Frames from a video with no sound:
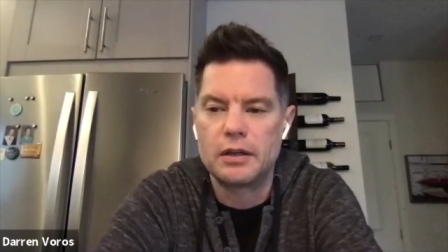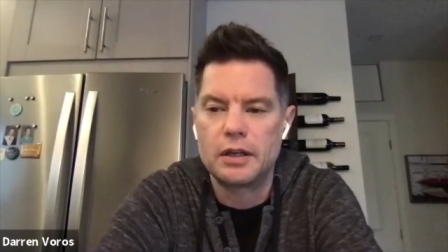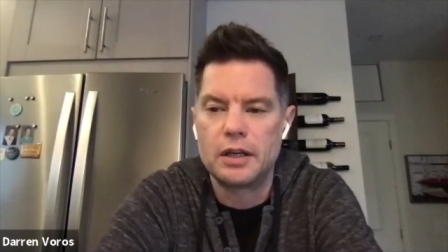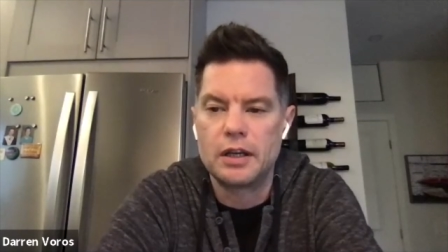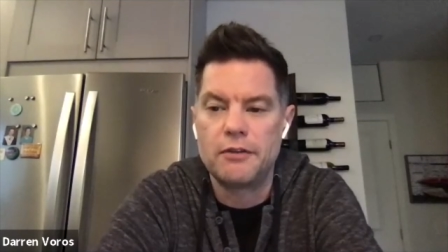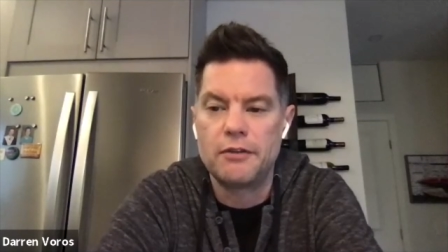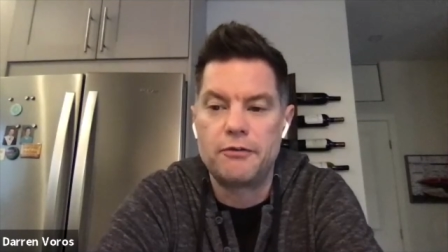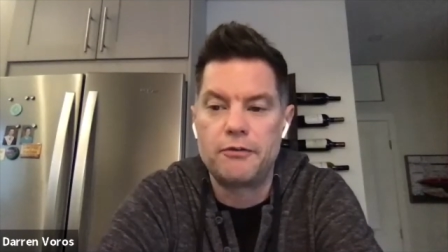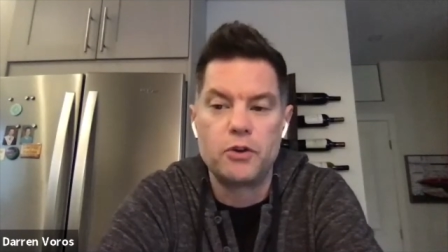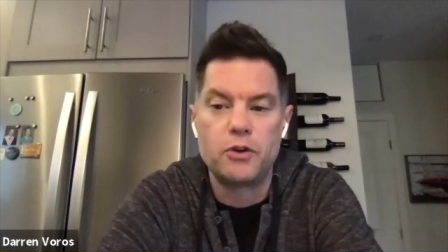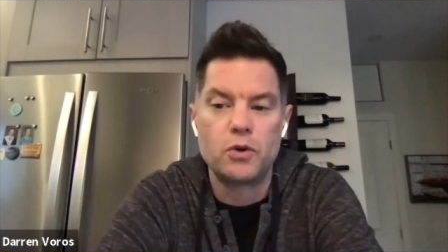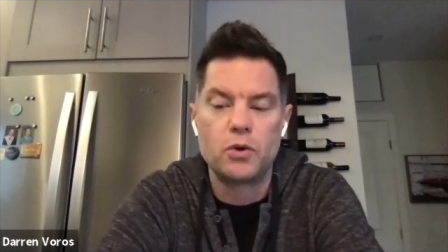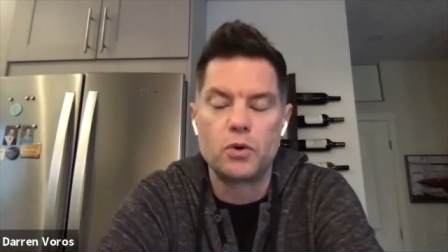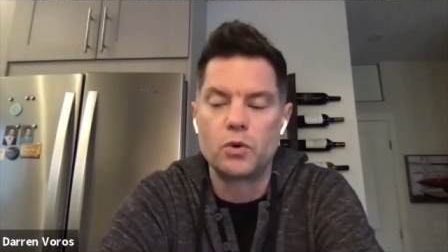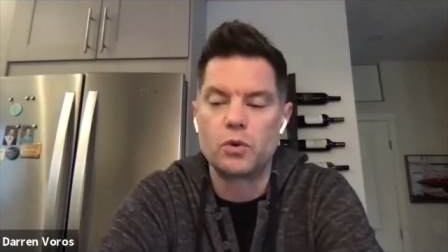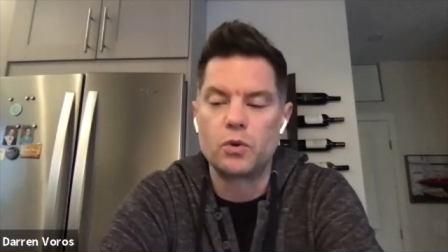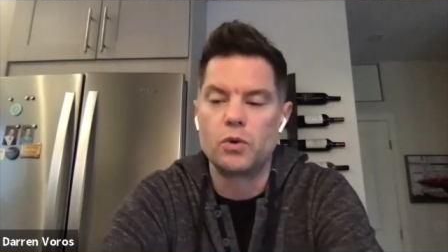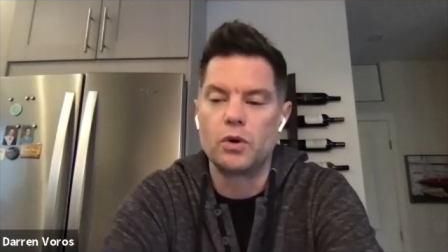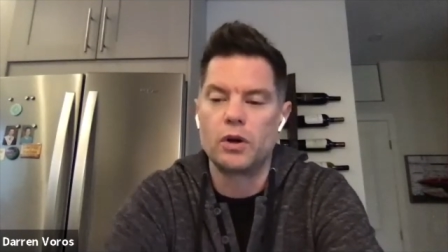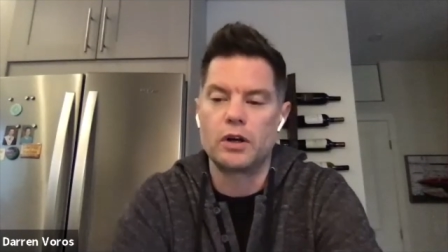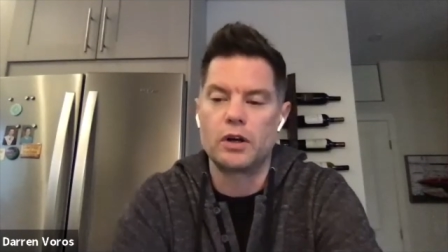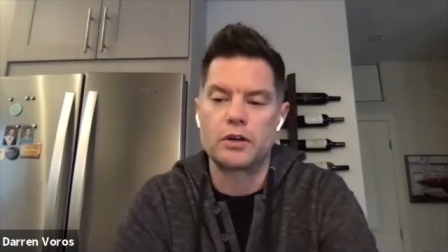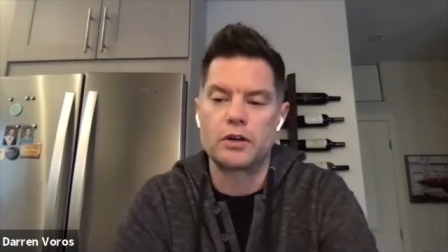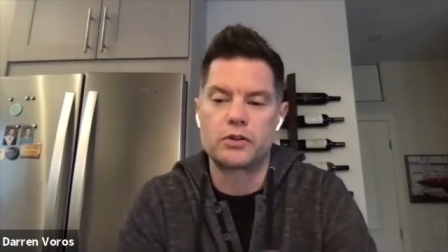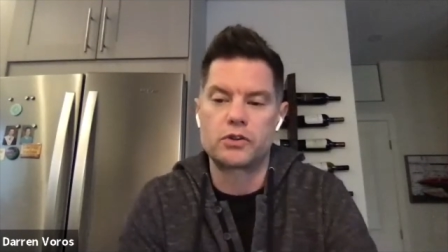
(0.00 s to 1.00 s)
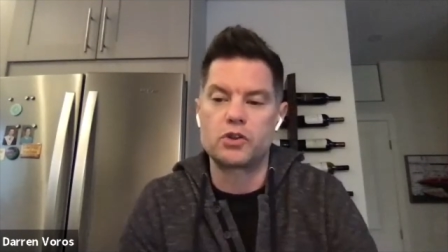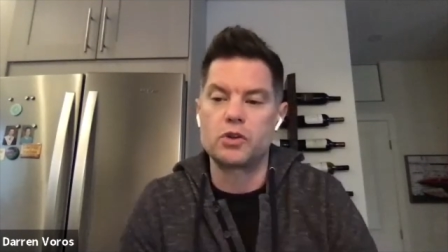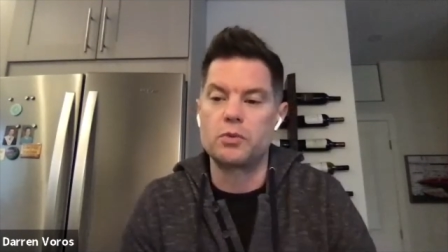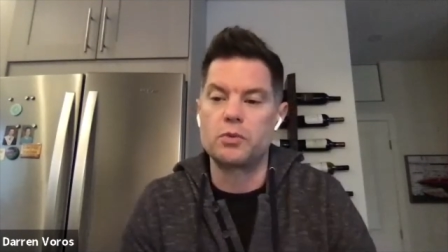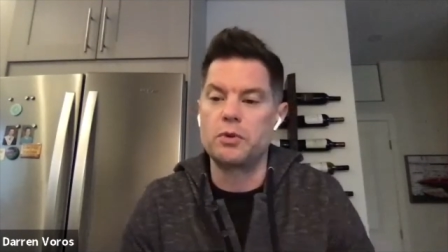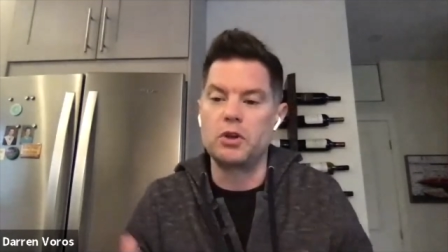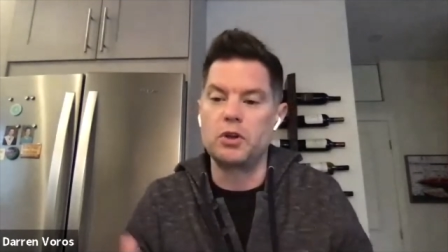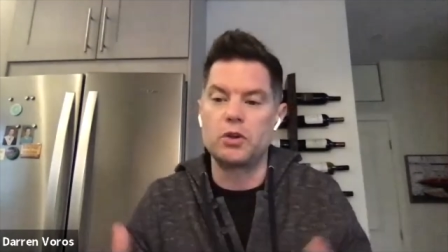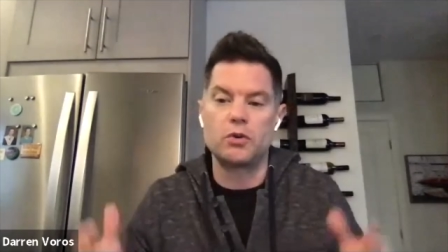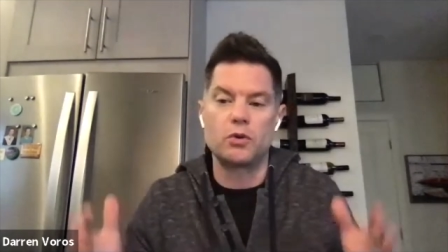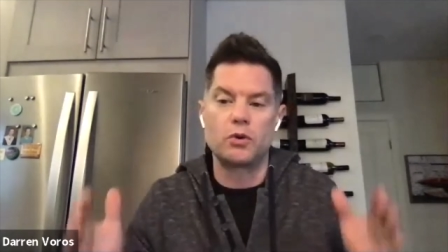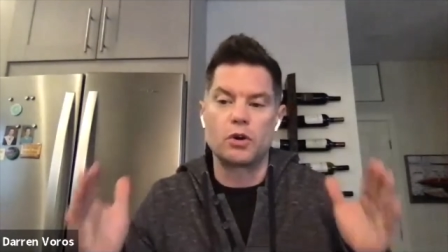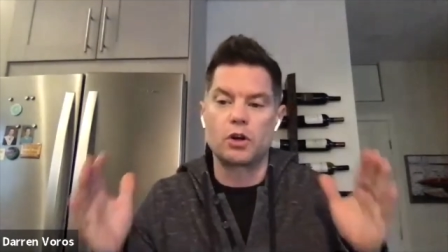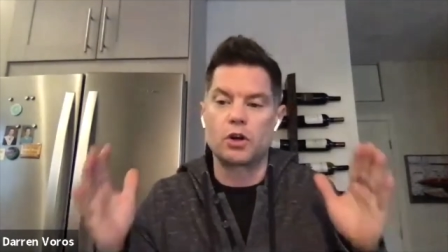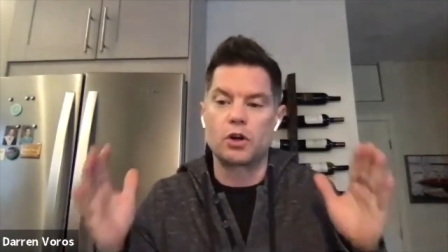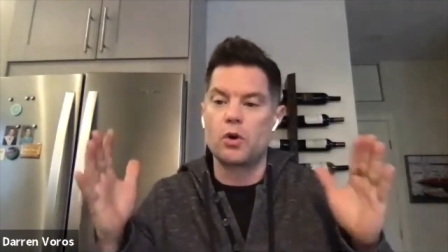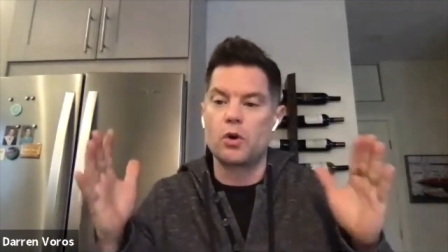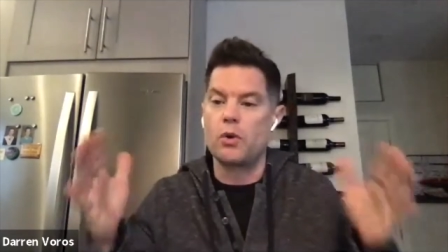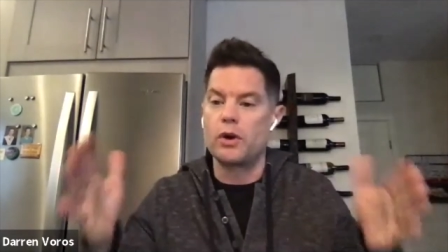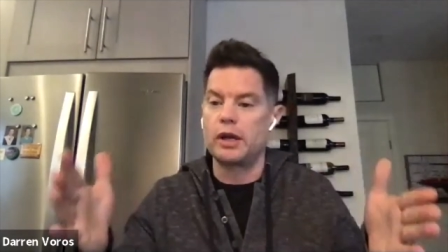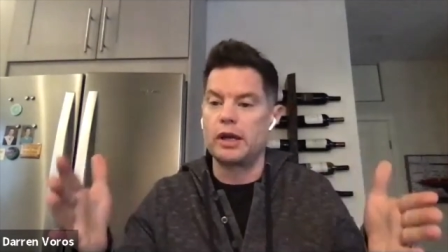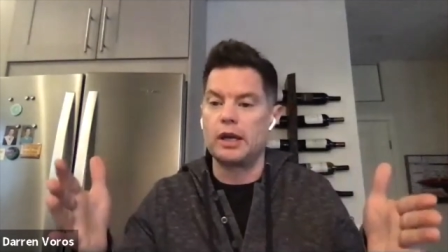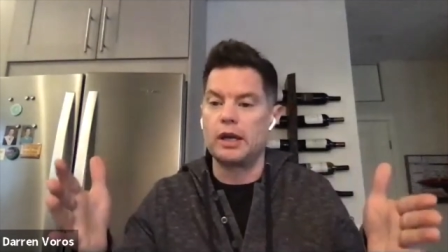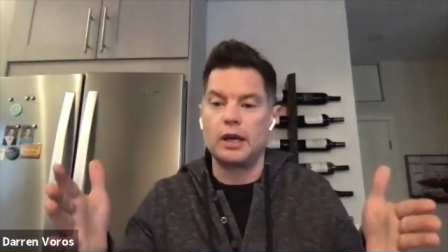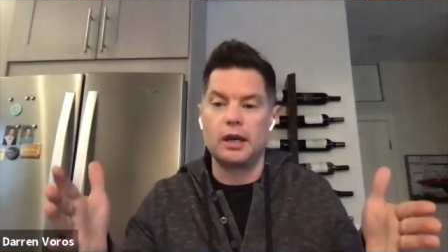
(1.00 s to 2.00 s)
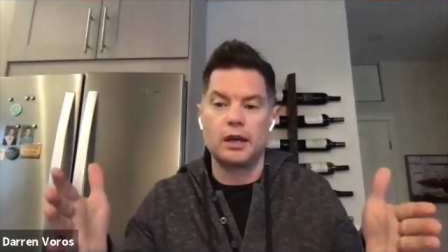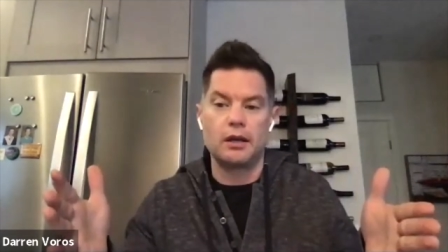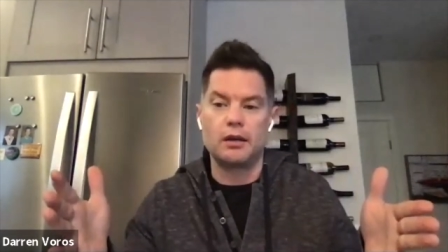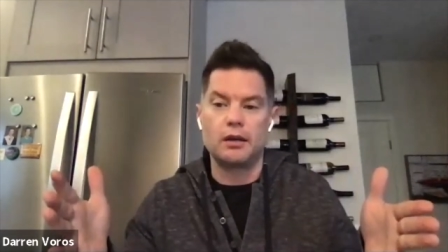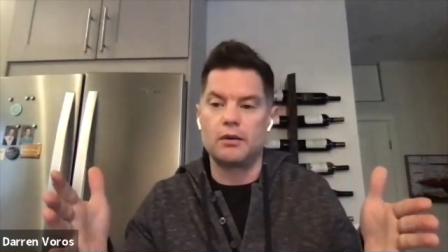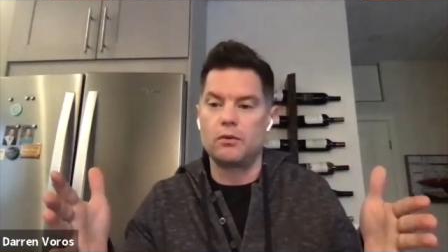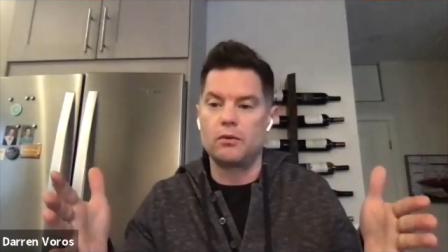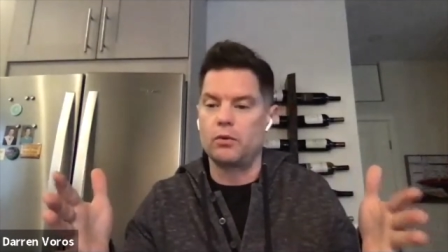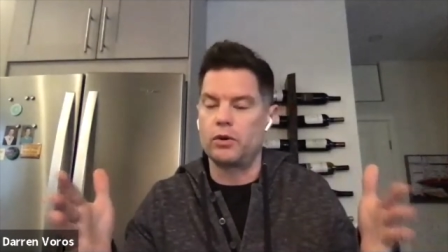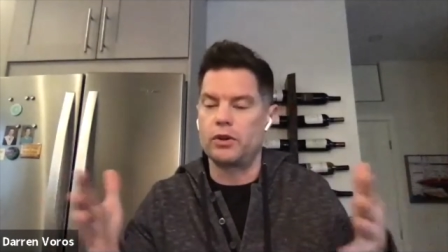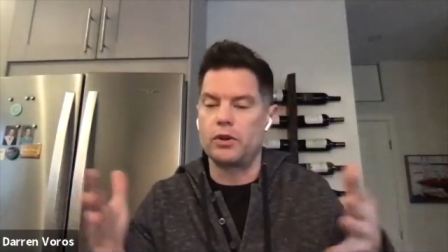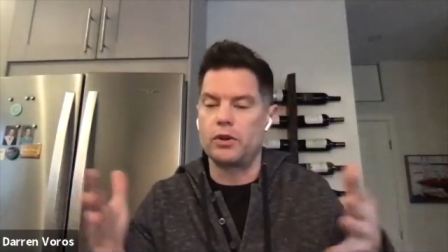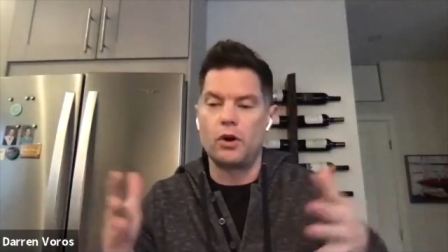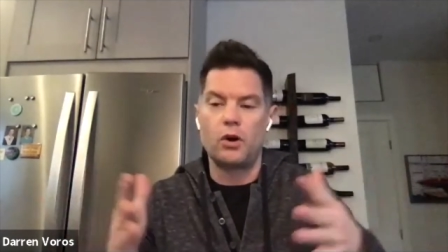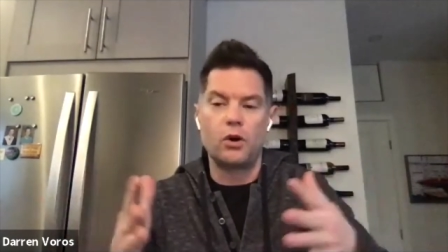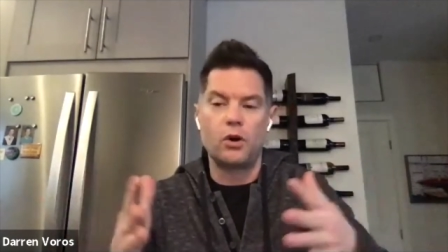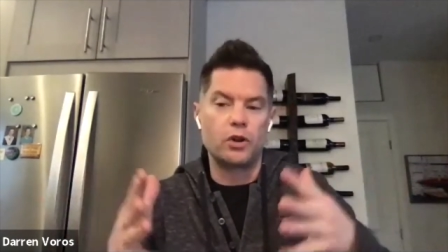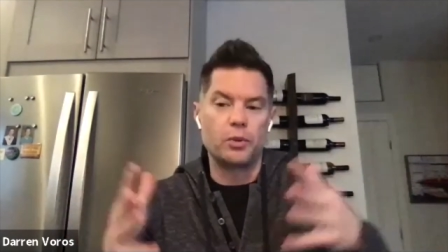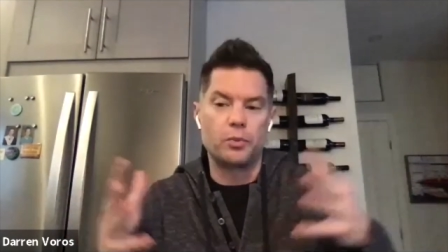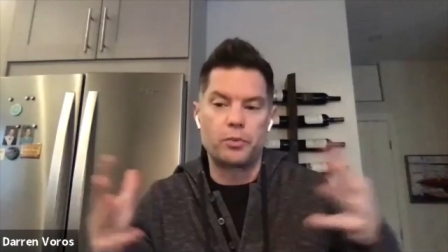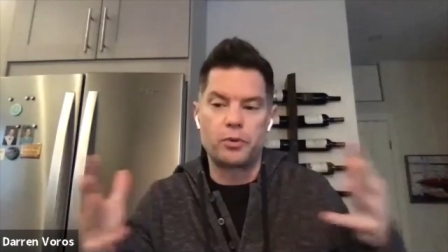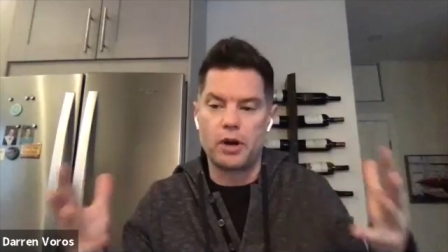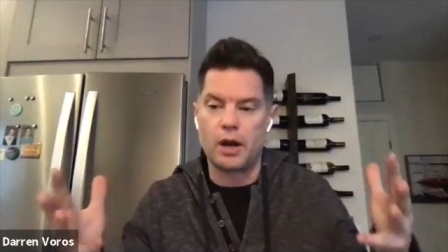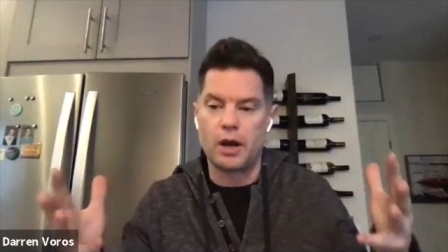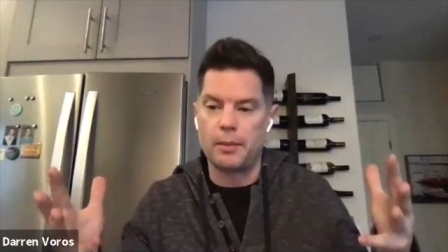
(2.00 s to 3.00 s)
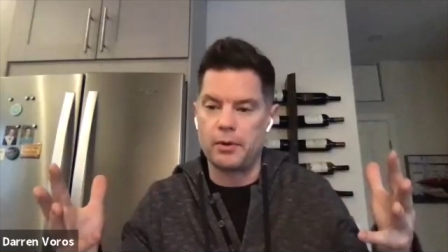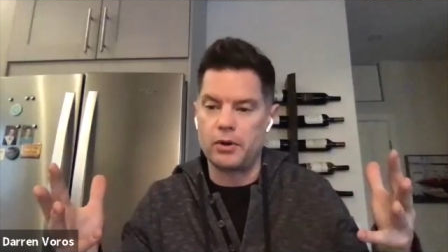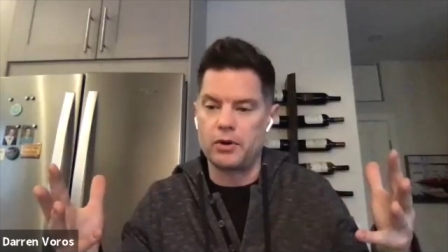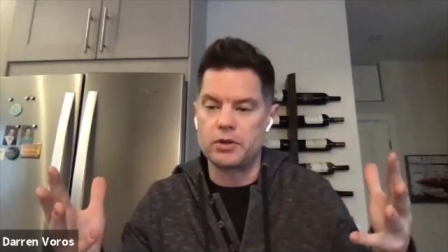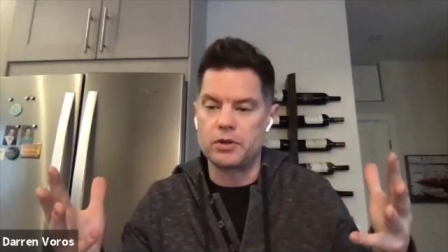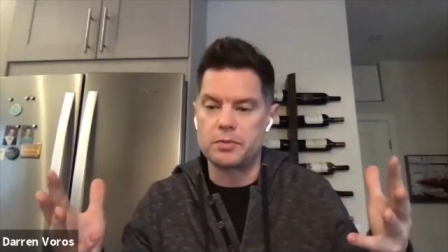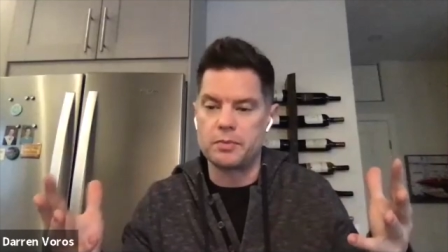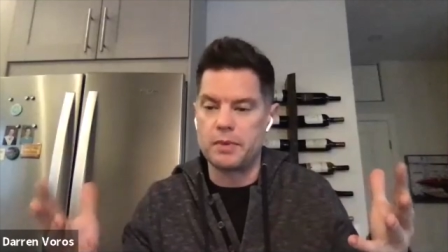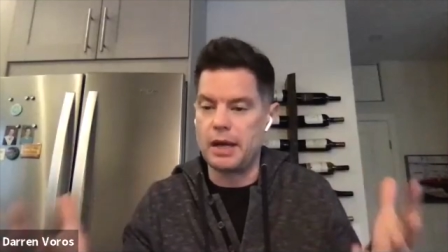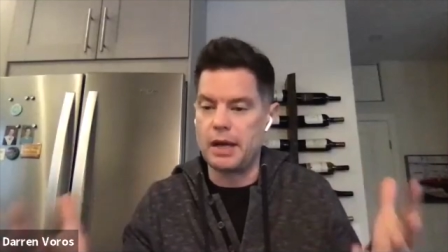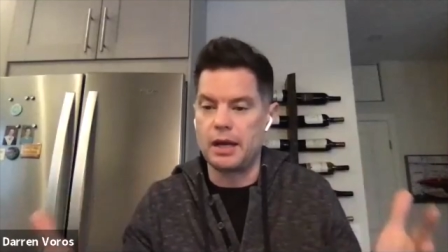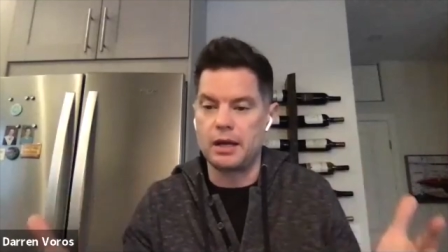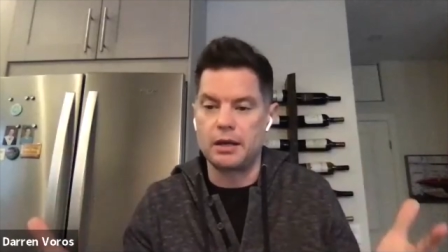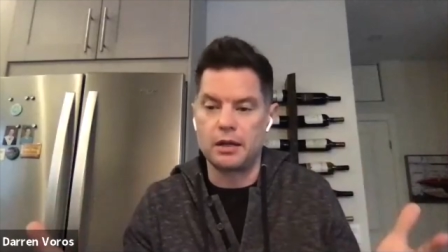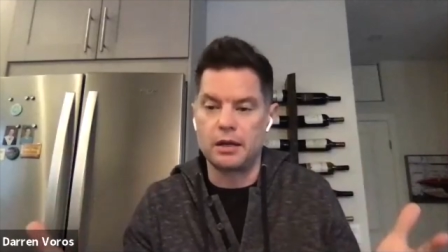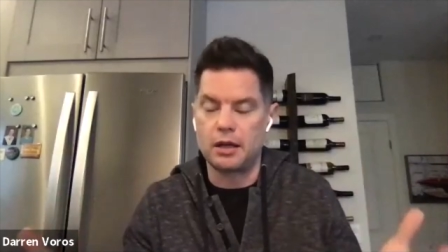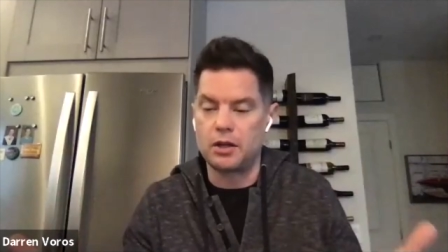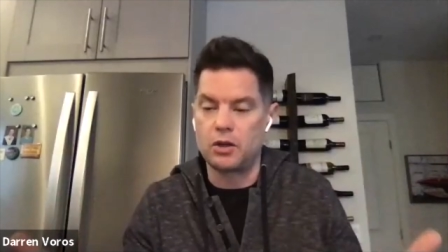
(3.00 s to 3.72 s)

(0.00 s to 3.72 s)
If you are assuming you are going in with all the parameters met,